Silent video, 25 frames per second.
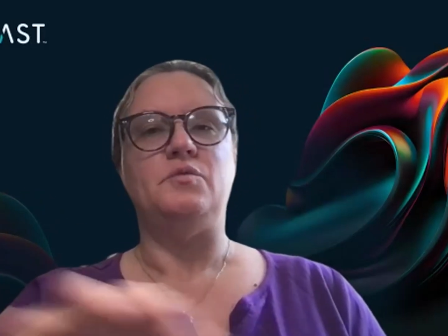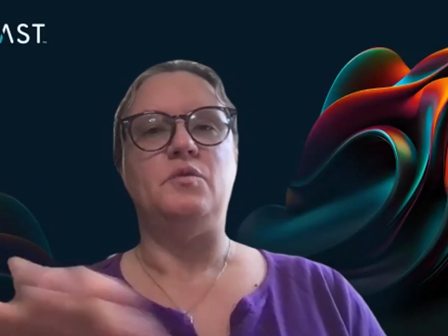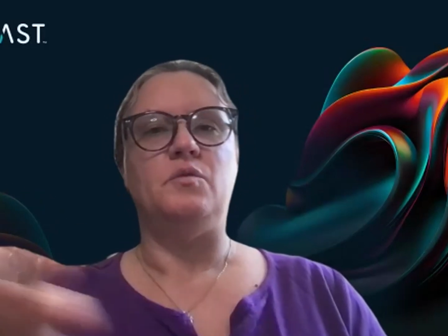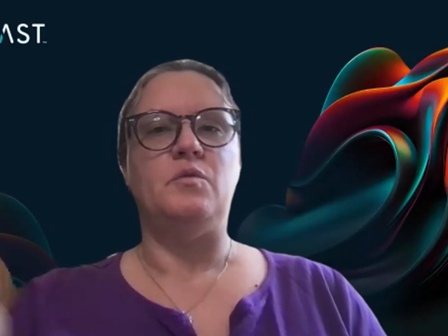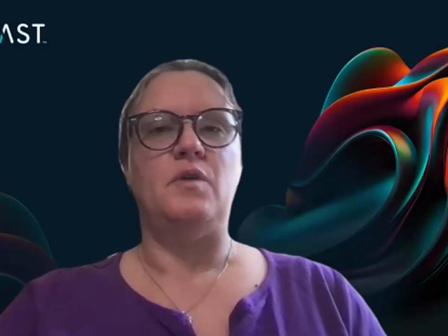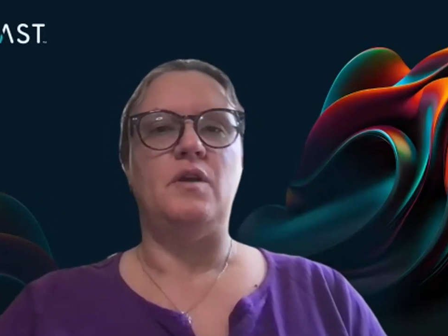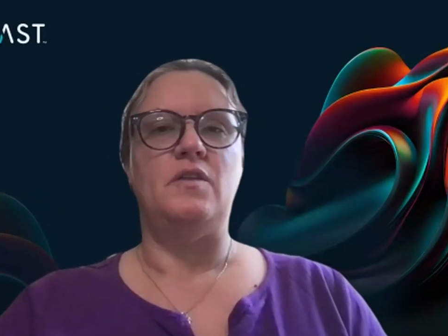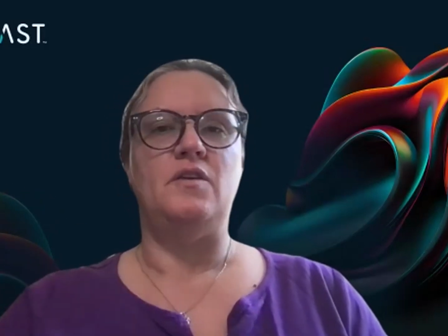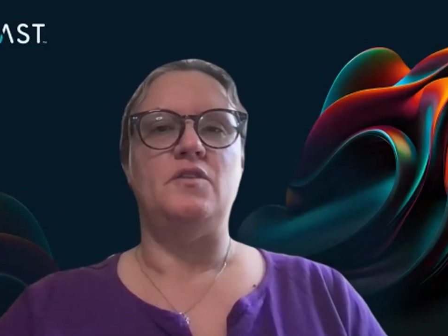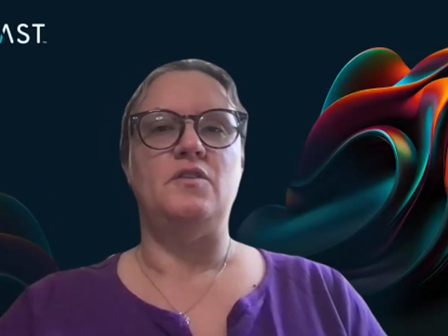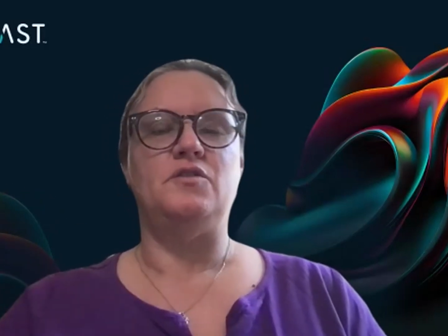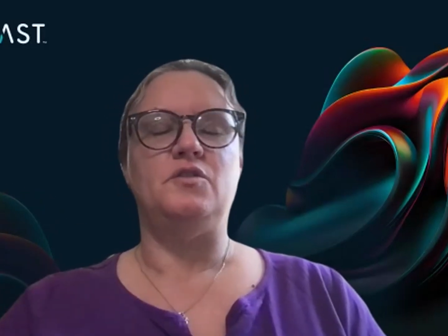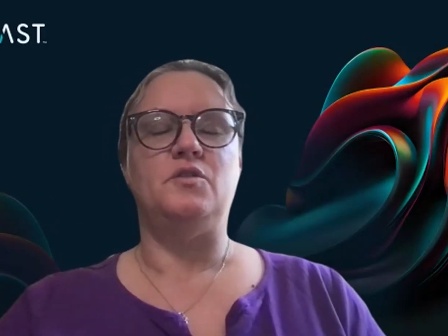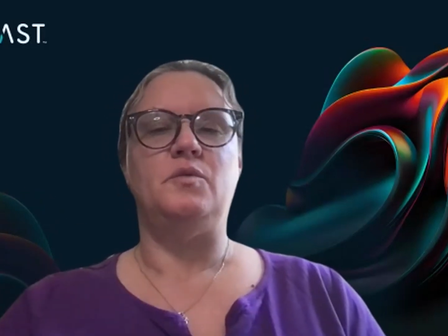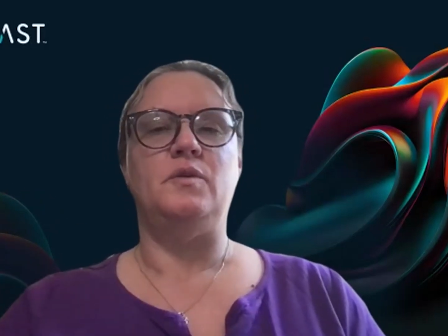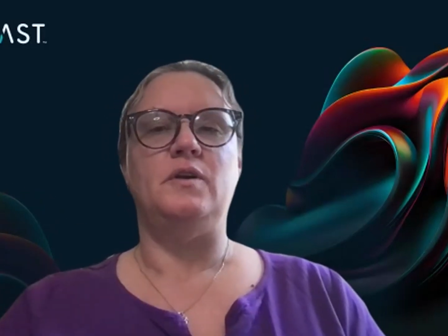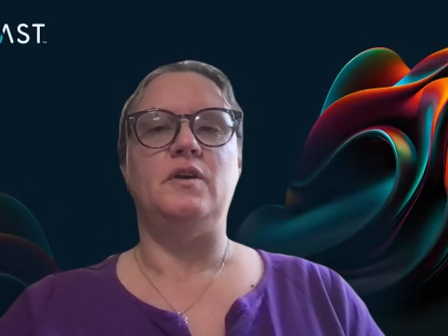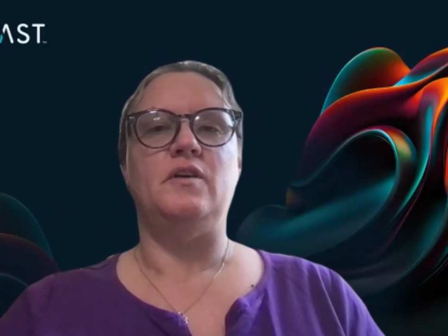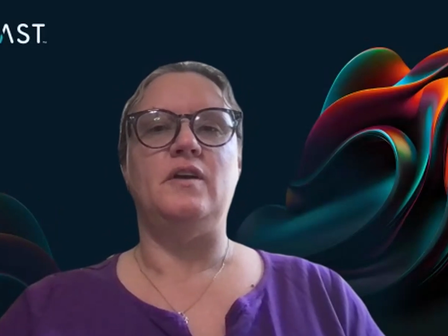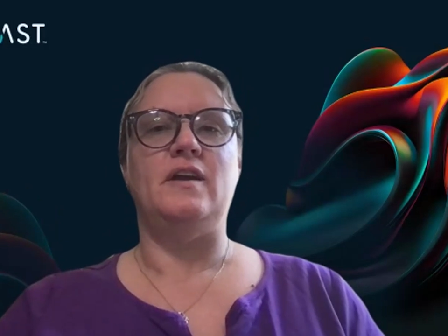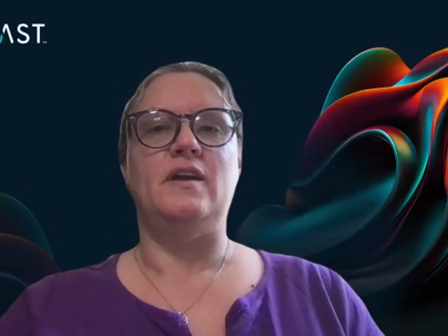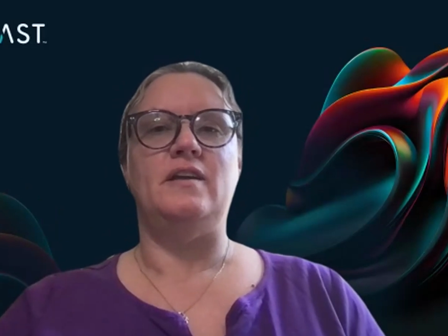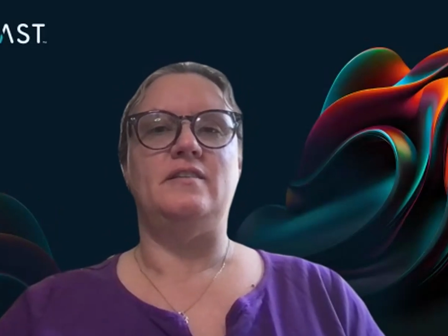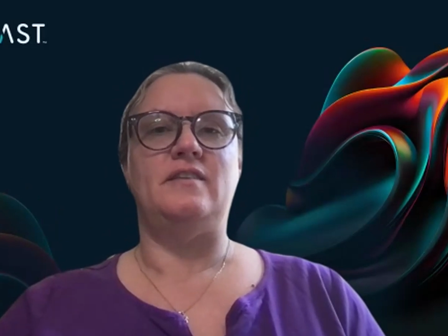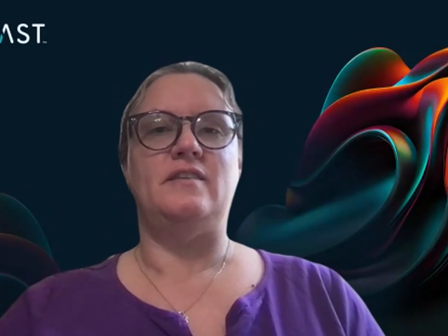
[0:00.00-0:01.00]
we'll run those
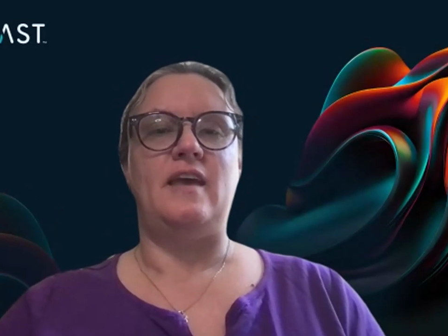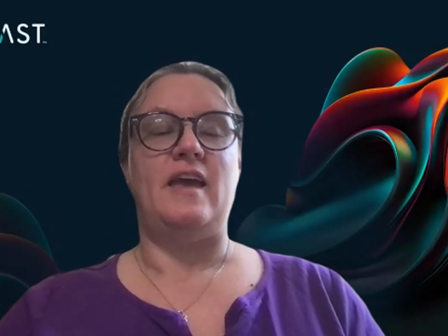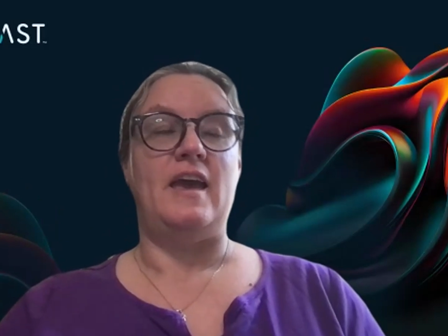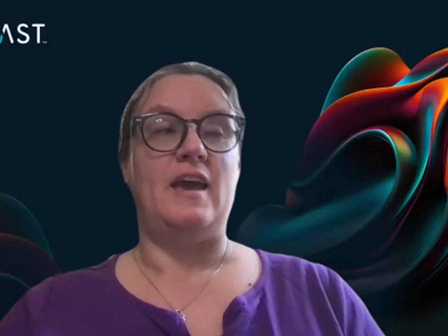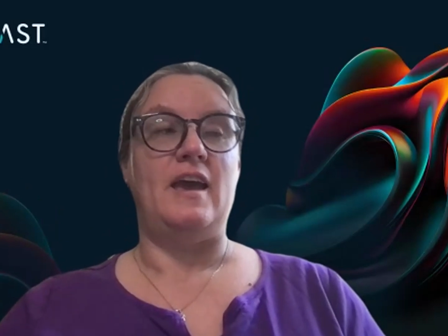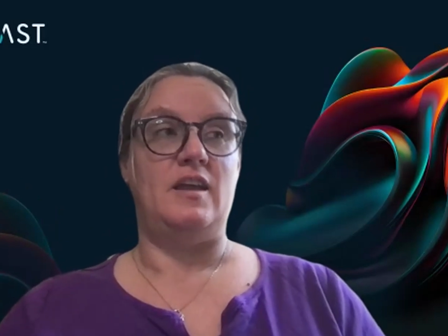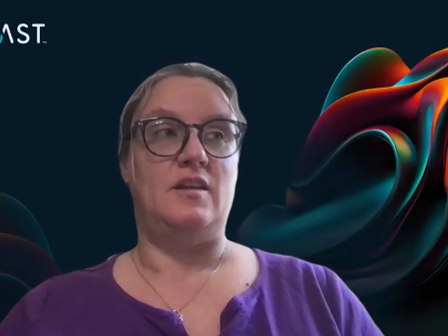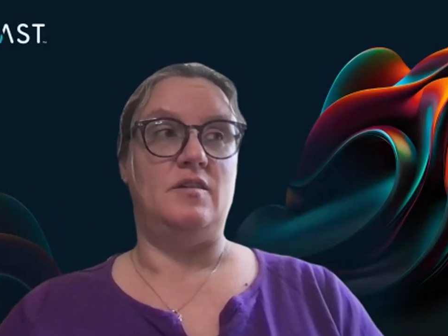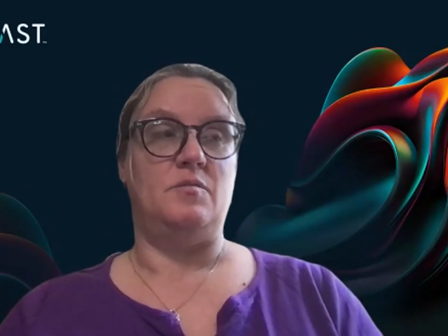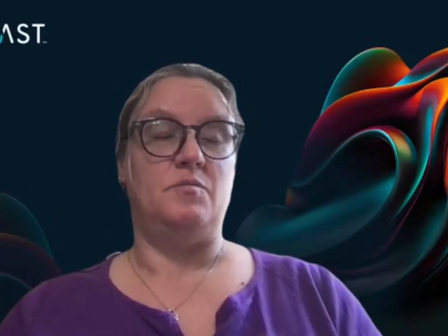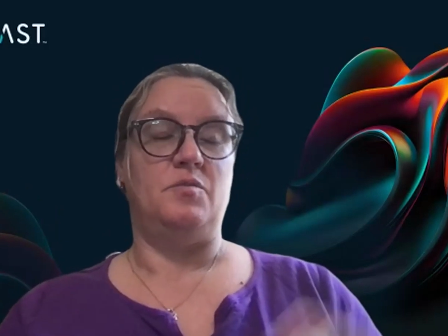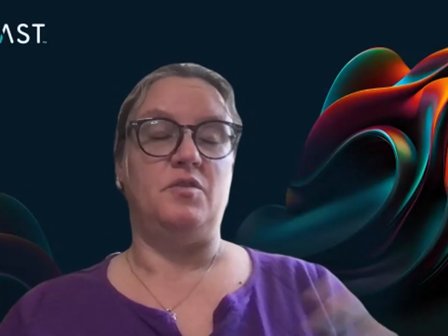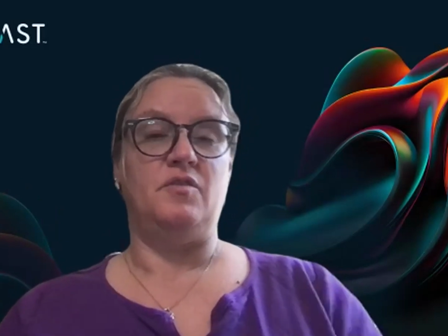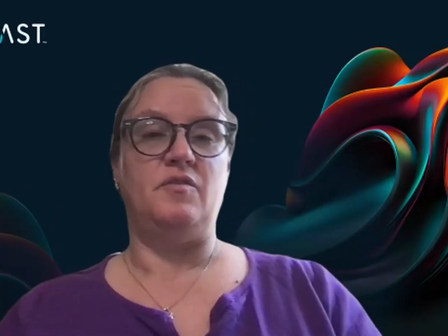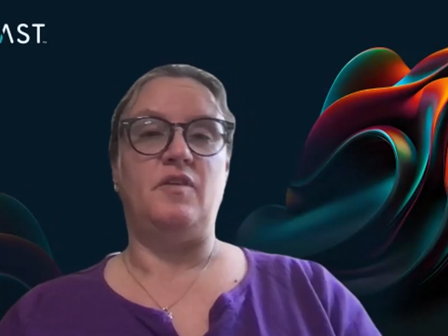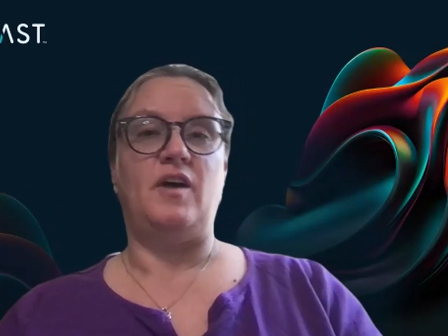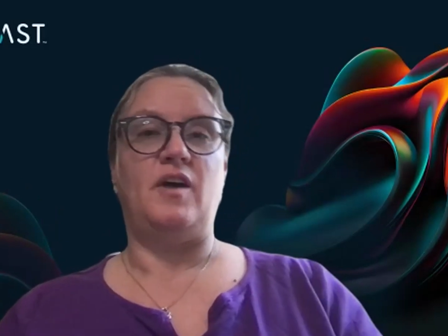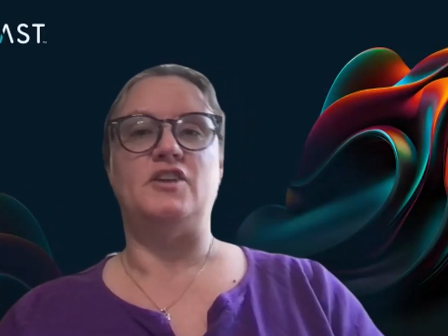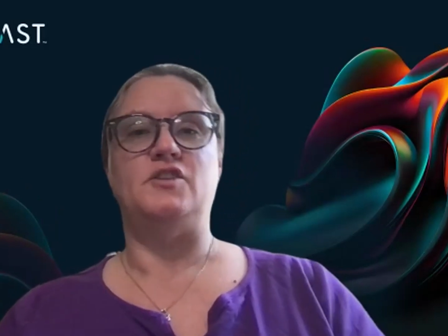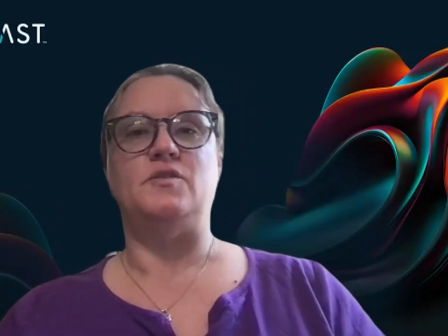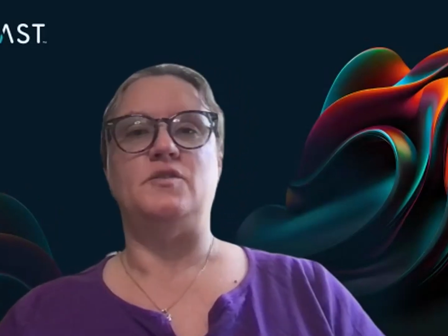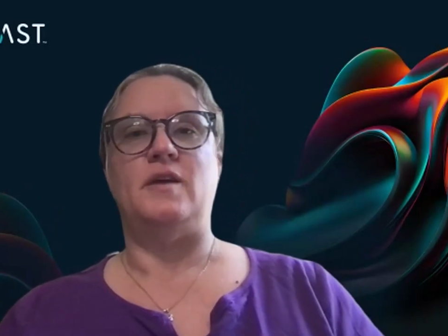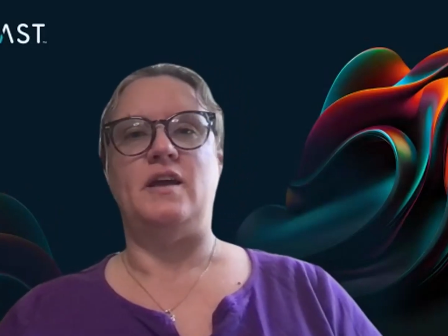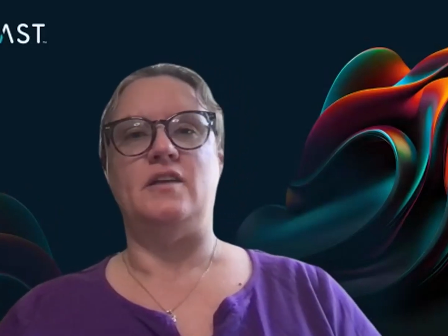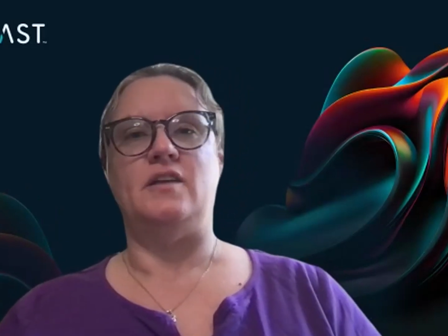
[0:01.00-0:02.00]
queries and
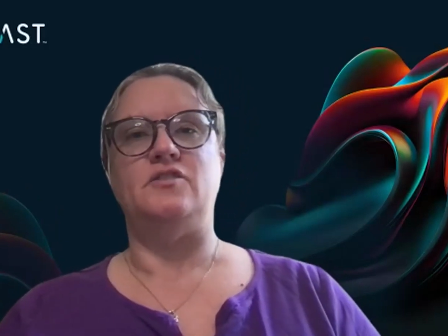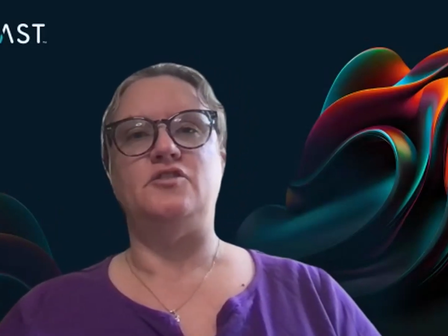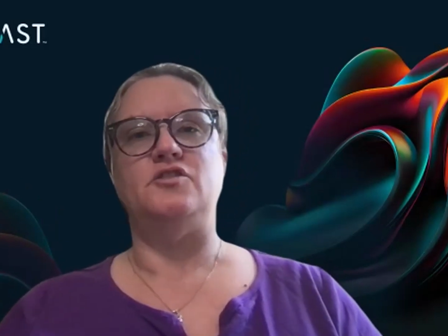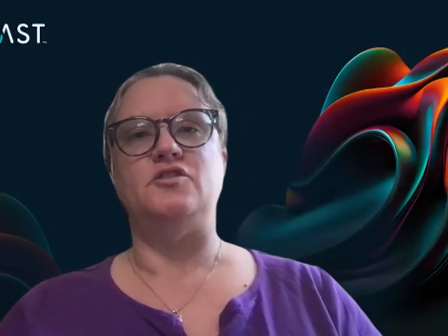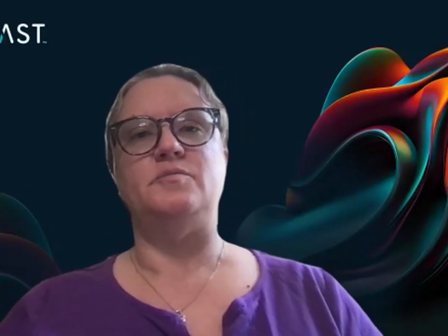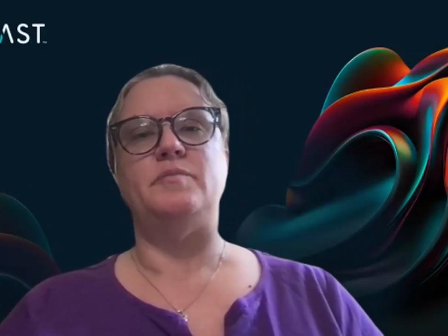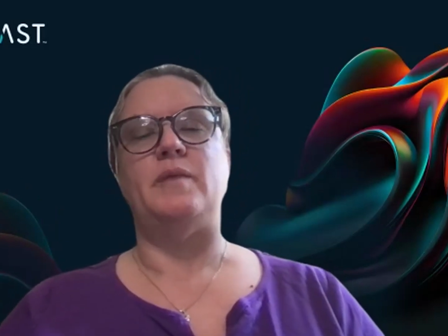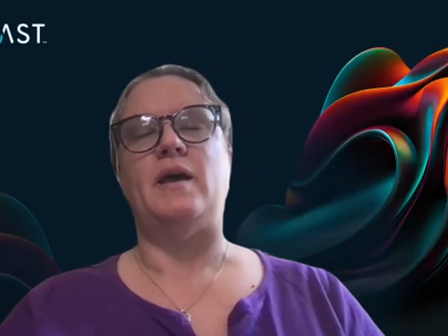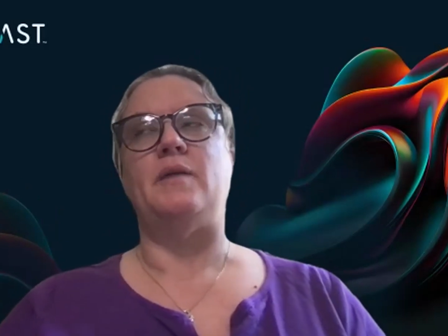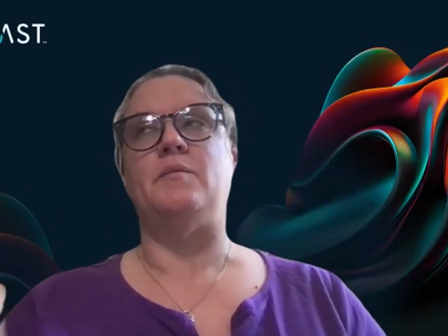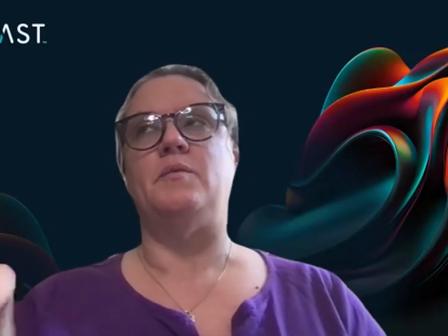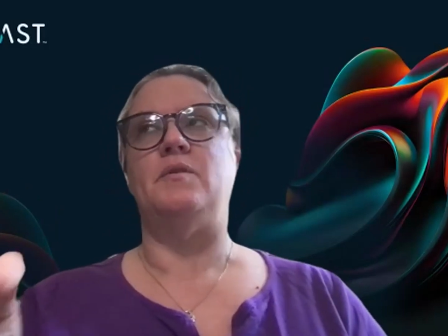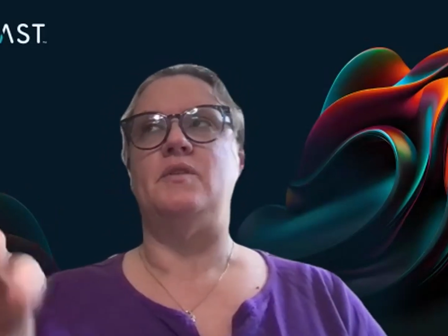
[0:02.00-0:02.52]
provide you answers back,